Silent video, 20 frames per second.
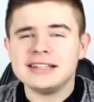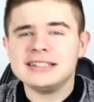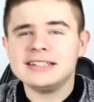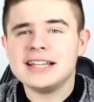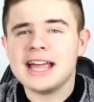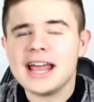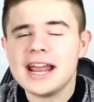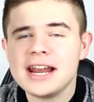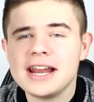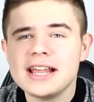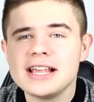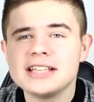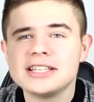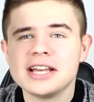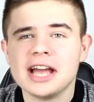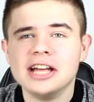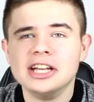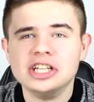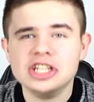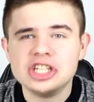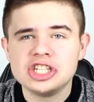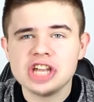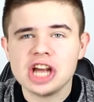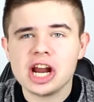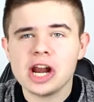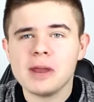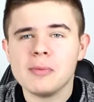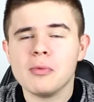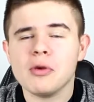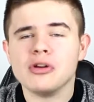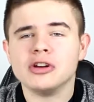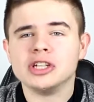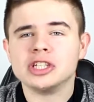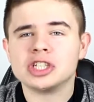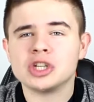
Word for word: Ladies and gentlemen,